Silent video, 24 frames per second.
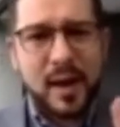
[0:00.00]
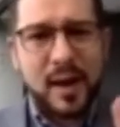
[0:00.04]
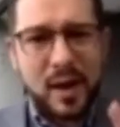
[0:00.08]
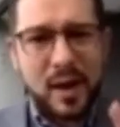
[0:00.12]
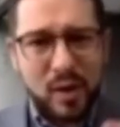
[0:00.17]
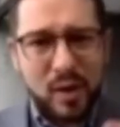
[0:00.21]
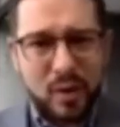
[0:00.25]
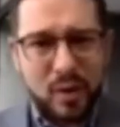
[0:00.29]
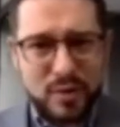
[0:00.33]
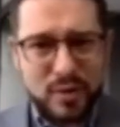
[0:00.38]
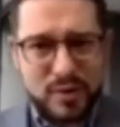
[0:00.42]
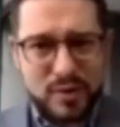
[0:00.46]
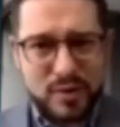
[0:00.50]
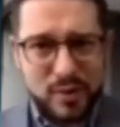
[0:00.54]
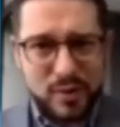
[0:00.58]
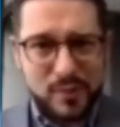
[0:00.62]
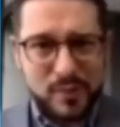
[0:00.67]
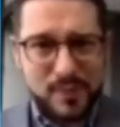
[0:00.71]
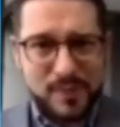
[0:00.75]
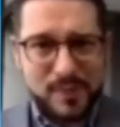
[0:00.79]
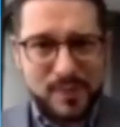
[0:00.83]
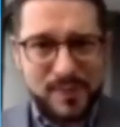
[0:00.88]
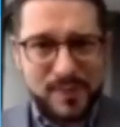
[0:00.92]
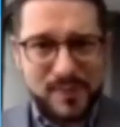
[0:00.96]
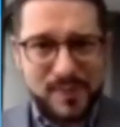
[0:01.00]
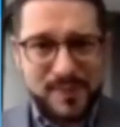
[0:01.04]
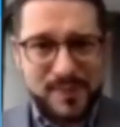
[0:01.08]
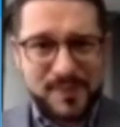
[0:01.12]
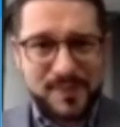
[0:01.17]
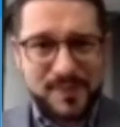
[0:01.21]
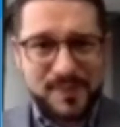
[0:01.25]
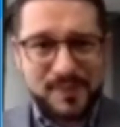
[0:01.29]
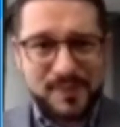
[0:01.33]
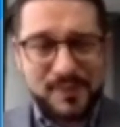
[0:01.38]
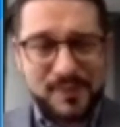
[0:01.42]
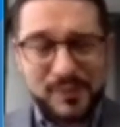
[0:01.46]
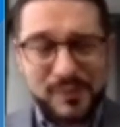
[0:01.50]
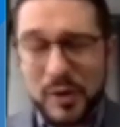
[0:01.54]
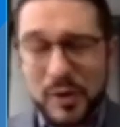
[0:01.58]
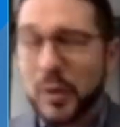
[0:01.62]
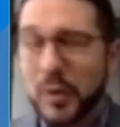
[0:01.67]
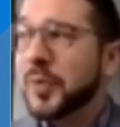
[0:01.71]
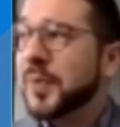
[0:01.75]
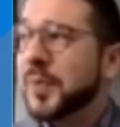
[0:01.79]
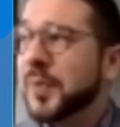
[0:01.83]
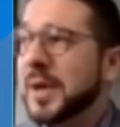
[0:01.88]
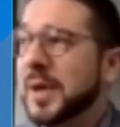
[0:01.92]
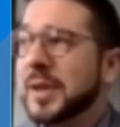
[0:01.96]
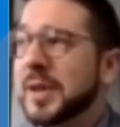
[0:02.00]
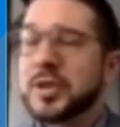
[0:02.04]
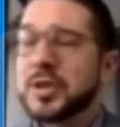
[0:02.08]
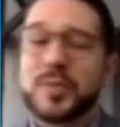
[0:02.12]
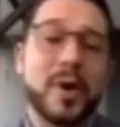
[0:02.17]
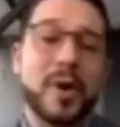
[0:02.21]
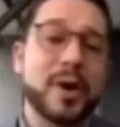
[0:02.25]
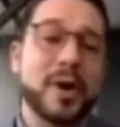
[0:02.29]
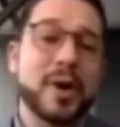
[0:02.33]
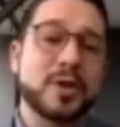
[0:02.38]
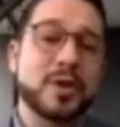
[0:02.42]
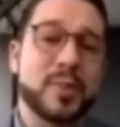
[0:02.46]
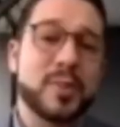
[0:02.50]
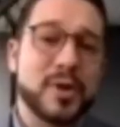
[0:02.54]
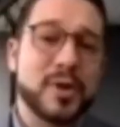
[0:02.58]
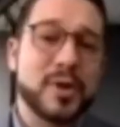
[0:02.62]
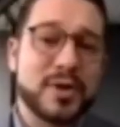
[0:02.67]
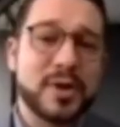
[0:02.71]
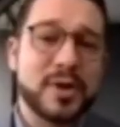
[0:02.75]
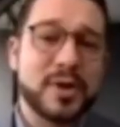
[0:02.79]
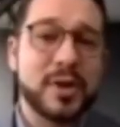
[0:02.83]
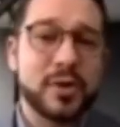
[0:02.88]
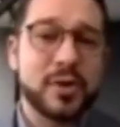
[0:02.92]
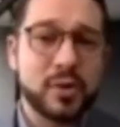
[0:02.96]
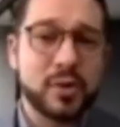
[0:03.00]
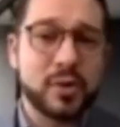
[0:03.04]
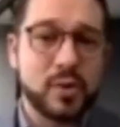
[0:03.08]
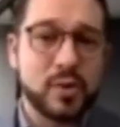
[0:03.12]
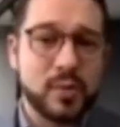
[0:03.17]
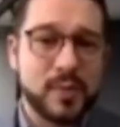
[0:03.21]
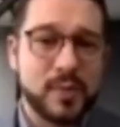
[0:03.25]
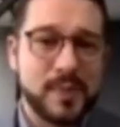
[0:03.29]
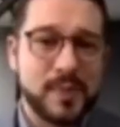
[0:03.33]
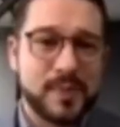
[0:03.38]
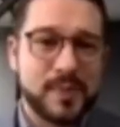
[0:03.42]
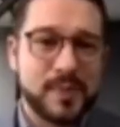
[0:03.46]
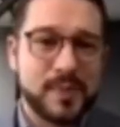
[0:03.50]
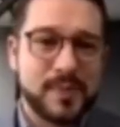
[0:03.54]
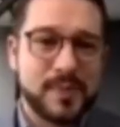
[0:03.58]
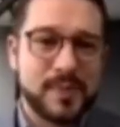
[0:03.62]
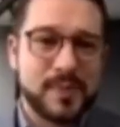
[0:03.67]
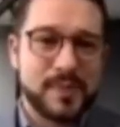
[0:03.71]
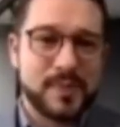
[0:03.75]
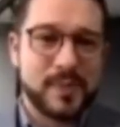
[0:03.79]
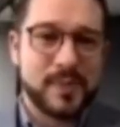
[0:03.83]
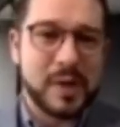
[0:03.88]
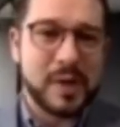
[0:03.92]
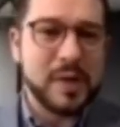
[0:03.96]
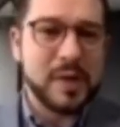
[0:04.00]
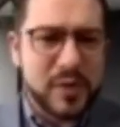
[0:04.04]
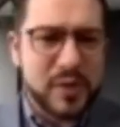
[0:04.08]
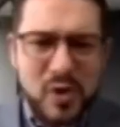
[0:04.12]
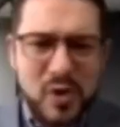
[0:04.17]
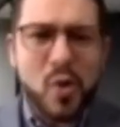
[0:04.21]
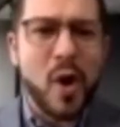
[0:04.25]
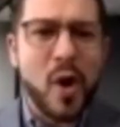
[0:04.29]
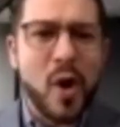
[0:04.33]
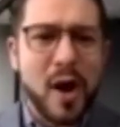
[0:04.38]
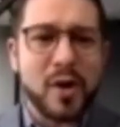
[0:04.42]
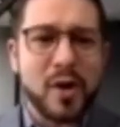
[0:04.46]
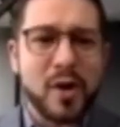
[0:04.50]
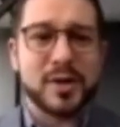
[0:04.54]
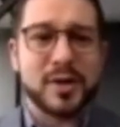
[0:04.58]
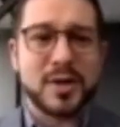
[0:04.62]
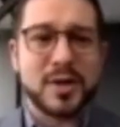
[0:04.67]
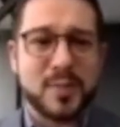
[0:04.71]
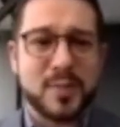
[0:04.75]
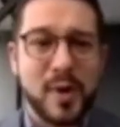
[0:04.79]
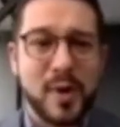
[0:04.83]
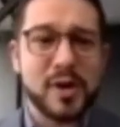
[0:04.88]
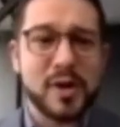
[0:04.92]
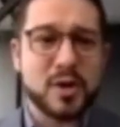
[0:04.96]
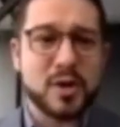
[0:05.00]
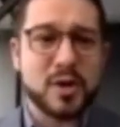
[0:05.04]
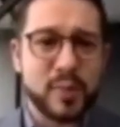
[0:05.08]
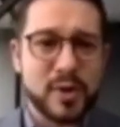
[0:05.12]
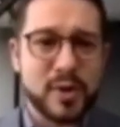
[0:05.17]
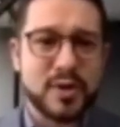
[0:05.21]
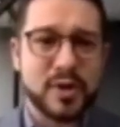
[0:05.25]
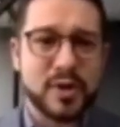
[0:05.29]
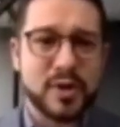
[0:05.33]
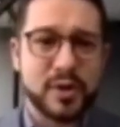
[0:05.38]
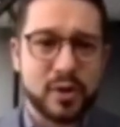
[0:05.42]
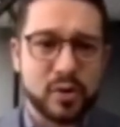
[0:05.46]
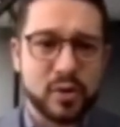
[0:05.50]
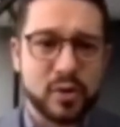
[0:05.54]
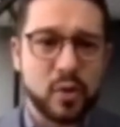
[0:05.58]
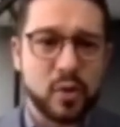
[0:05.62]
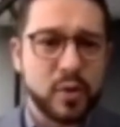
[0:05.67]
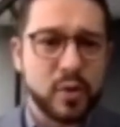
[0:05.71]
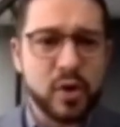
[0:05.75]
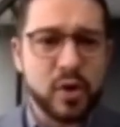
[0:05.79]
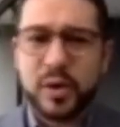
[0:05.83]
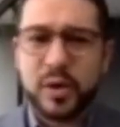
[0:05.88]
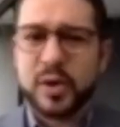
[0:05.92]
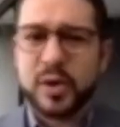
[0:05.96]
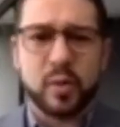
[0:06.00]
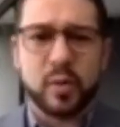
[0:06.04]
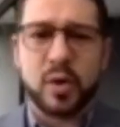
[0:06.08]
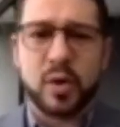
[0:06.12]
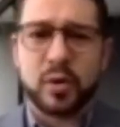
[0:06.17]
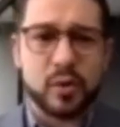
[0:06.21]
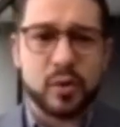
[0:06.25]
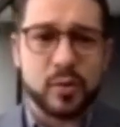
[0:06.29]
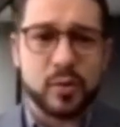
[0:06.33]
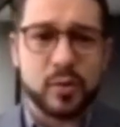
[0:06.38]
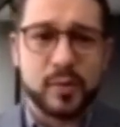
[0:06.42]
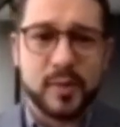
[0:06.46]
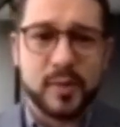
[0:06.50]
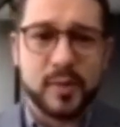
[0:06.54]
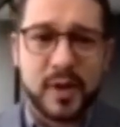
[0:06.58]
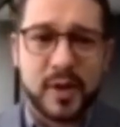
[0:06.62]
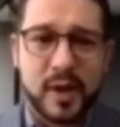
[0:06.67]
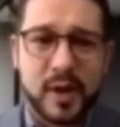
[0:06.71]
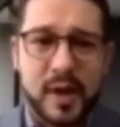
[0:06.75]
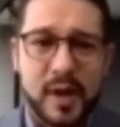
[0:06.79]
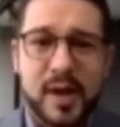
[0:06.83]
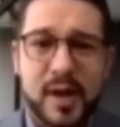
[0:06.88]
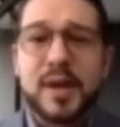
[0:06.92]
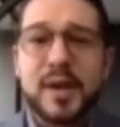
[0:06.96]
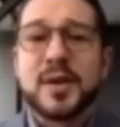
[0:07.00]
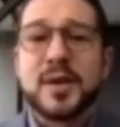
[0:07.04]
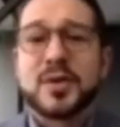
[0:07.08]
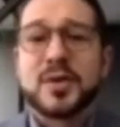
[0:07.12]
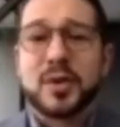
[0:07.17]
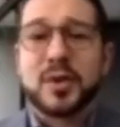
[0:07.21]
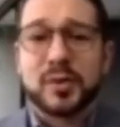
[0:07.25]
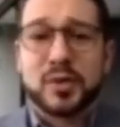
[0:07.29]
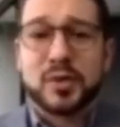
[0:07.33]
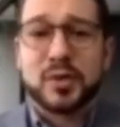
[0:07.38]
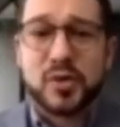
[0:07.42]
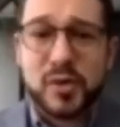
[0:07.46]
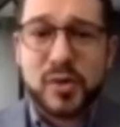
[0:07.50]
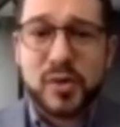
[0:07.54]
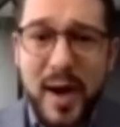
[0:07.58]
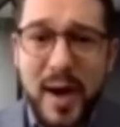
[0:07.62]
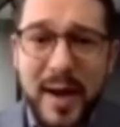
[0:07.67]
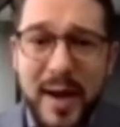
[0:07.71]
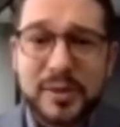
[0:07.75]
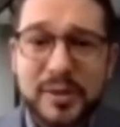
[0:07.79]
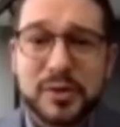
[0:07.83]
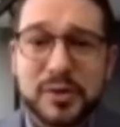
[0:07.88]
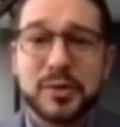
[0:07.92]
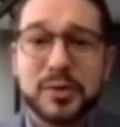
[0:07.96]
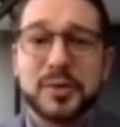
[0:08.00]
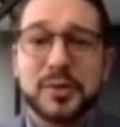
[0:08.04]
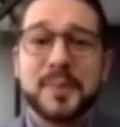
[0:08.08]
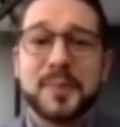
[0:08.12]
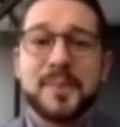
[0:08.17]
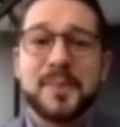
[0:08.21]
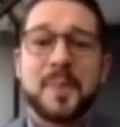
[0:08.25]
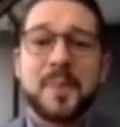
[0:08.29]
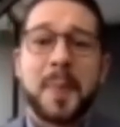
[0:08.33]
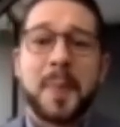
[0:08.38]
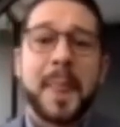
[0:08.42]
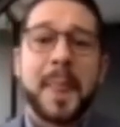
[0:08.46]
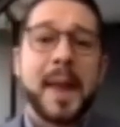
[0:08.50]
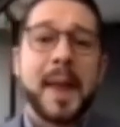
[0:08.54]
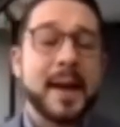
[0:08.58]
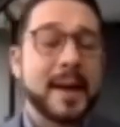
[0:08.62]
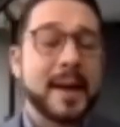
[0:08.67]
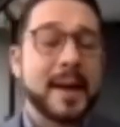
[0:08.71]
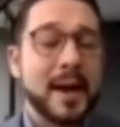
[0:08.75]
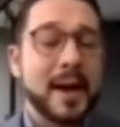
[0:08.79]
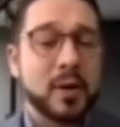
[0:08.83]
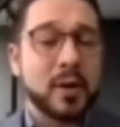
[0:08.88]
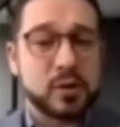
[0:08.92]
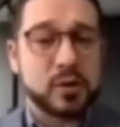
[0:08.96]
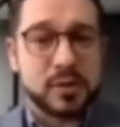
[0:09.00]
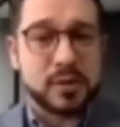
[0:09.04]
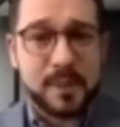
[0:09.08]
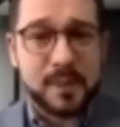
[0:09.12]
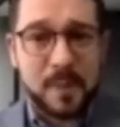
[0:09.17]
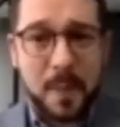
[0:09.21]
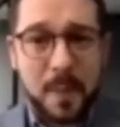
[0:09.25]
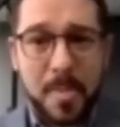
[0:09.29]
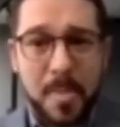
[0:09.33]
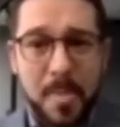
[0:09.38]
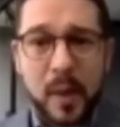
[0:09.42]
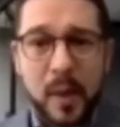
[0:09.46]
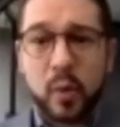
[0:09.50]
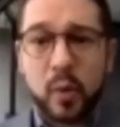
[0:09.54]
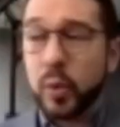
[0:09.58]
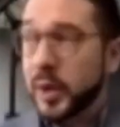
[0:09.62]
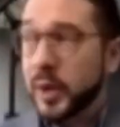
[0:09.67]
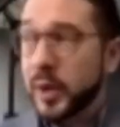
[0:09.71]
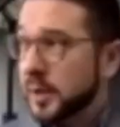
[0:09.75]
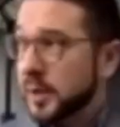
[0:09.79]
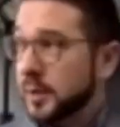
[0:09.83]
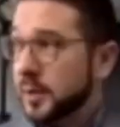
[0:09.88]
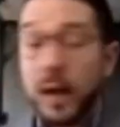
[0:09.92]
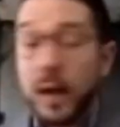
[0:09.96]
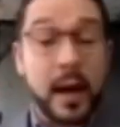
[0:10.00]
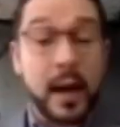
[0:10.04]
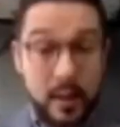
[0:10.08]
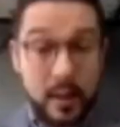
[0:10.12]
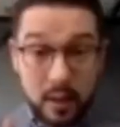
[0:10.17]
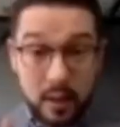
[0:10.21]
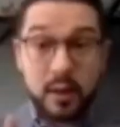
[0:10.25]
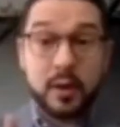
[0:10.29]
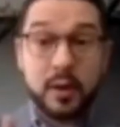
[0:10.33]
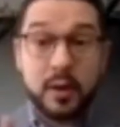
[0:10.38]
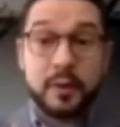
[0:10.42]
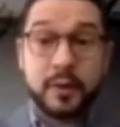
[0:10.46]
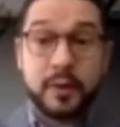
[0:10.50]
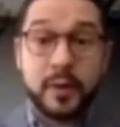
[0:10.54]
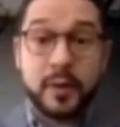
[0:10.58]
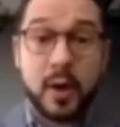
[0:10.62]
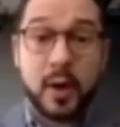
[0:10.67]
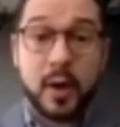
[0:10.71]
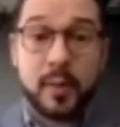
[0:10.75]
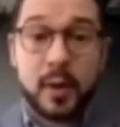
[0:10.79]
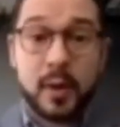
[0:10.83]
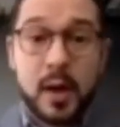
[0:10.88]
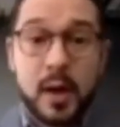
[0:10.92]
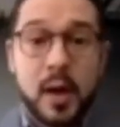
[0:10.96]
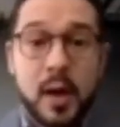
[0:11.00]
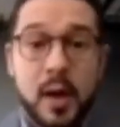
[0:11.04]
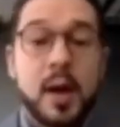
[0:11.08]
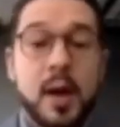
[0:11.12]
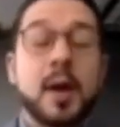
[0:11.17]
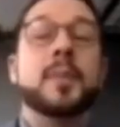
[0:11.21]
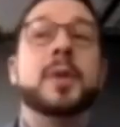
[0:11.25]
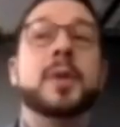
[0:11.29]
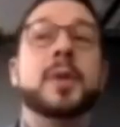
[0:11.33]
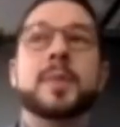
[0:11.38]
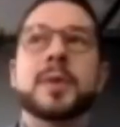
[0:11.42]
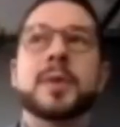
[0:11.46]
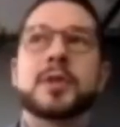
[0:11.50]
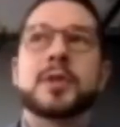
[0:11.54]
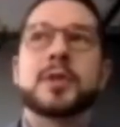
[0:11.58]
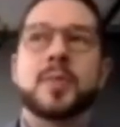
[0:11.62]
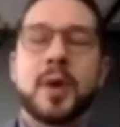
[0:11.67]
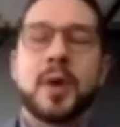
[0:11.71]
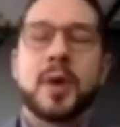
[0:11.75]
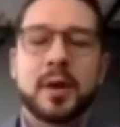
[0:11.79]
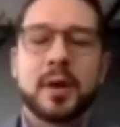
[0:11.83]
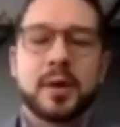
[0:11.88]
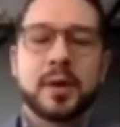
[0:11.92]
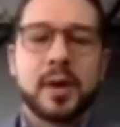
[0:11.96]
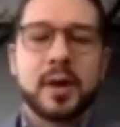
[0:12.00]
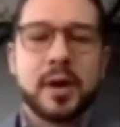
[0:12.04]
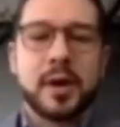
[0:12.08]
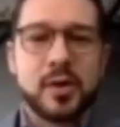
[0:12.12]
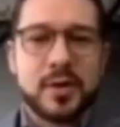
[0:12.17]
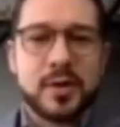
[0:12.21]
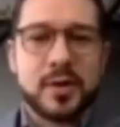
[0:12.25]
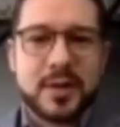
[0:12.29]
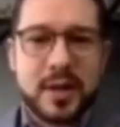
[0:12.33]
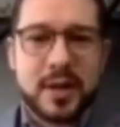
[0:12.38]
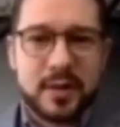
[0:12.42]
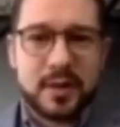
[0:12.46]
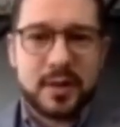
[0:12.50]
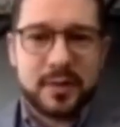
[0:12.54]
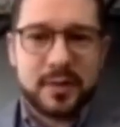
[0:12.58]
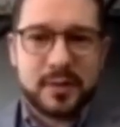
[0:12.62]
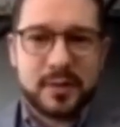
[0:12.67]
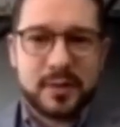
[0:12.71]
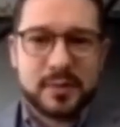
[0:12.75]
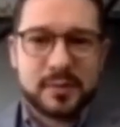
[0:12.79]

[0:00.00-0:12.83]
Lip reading: Also, don't be the smartest person in the room. If you are the smartest person in the room, you're in the wrong room. So try to hang out with and learn from people smarter than yourself.